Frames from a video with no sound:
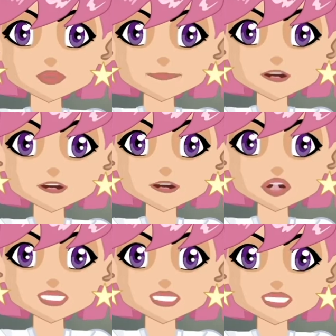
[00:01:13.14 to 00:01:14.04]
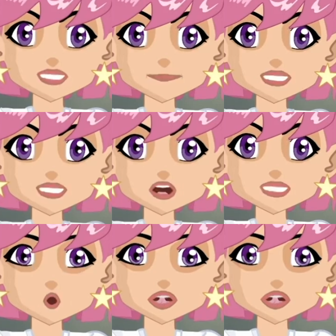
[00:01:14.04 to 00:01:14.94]
been able to do that, much
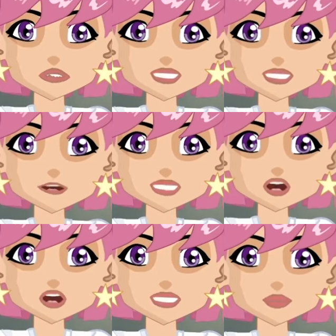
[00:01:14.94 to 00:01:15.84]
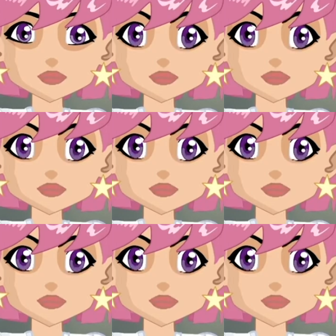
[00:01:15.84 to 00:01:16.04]
less would do that,